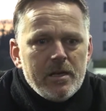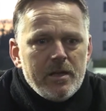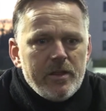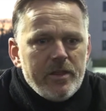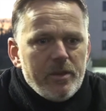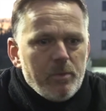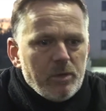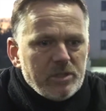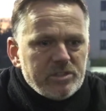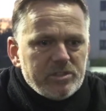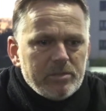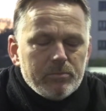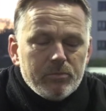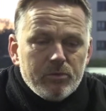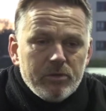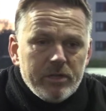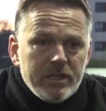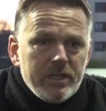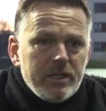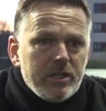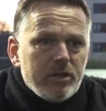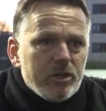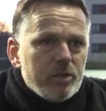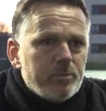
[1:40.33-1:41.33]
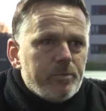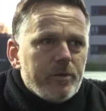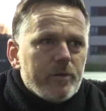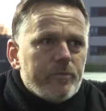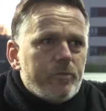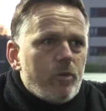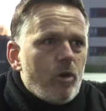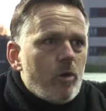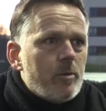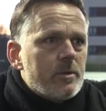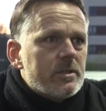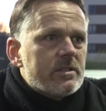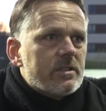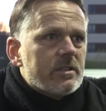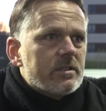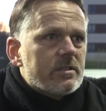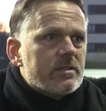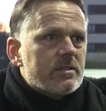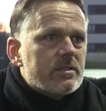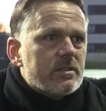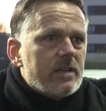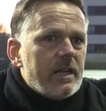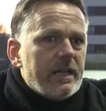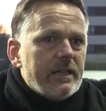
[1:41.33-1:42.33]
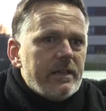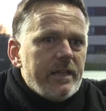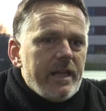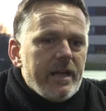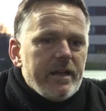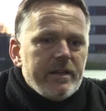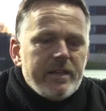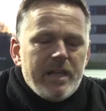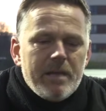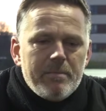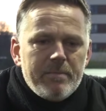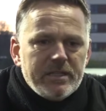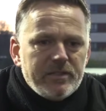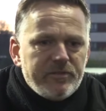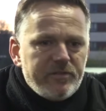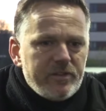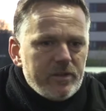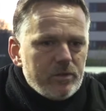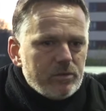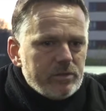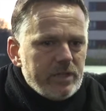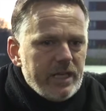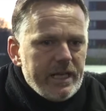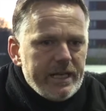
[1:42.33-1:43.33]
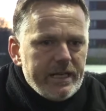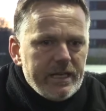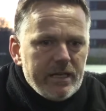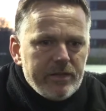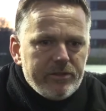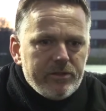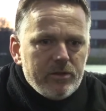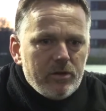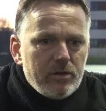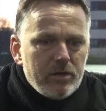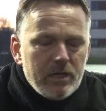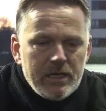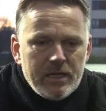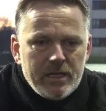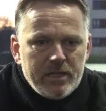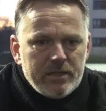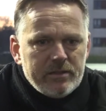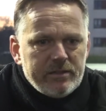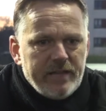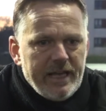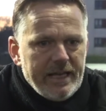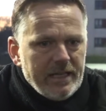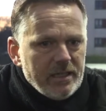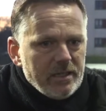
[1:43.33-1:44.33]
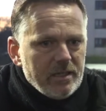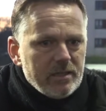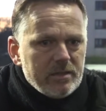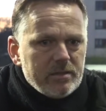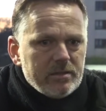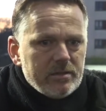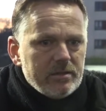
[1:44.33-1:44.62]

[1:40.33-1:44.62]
There were some really good performances in there in that midfield area. I thought Tyler,